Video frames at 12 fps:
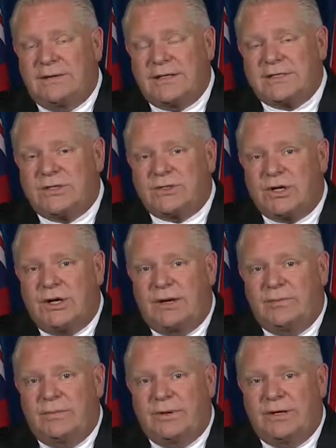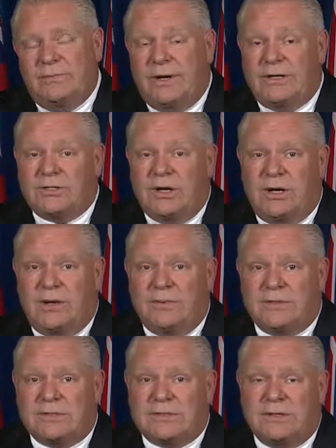That's their job, right? My job
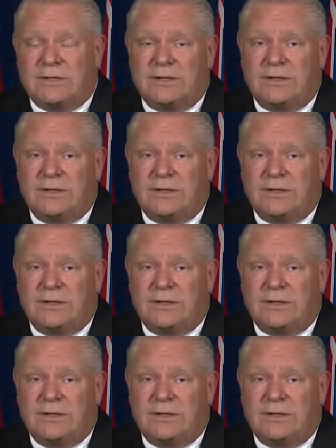is to